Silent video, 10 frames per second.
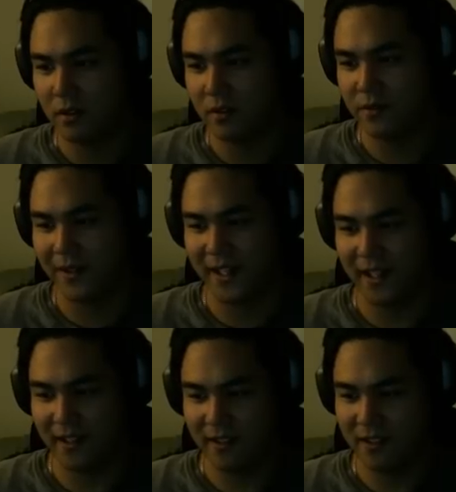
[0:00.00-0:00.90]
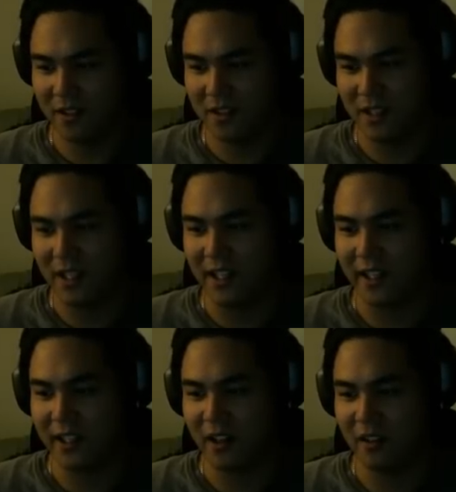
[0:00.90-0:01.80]
Forget it. It's getting
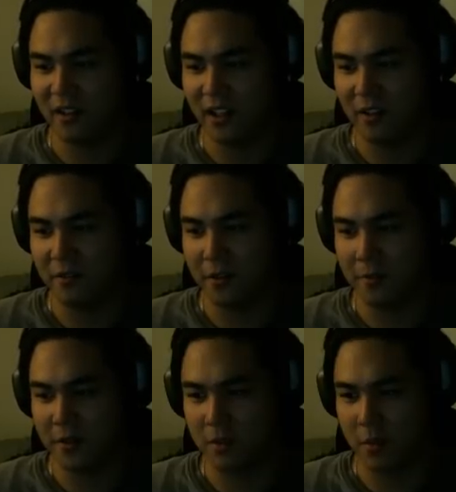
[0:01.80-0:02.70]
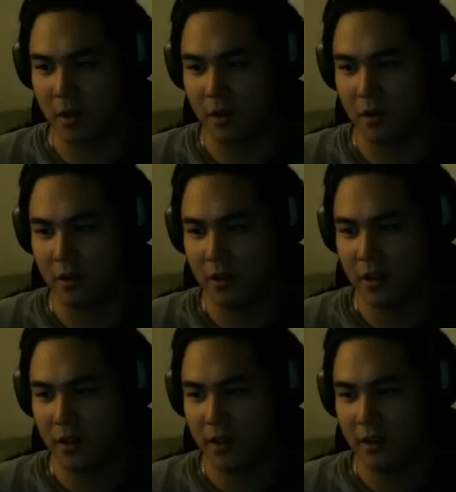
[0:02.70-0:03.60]
late now. I'll look for them tomorrow.
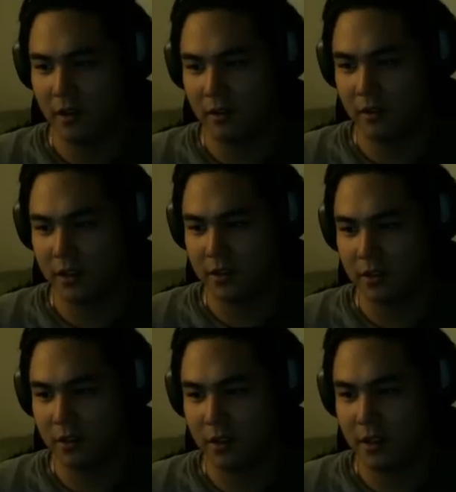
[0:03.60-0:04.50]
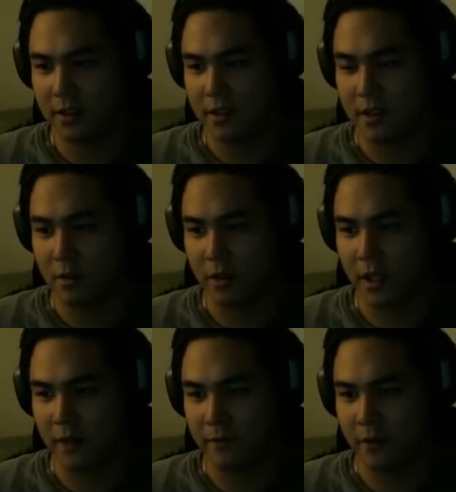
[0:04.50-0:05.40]
Well, oh, so I guess he's
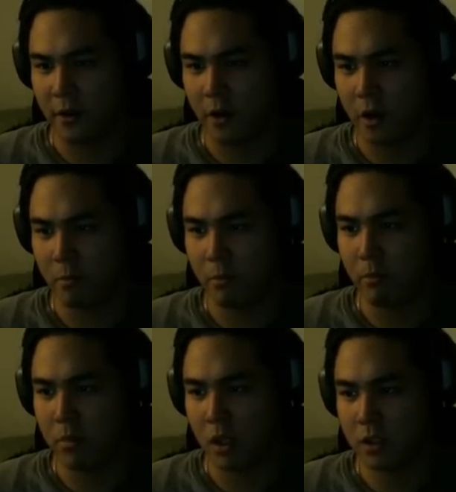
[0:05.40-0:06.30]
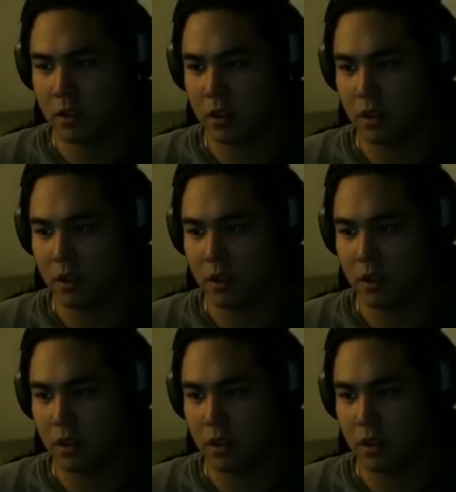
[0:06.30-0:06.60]
looking out for notebooks.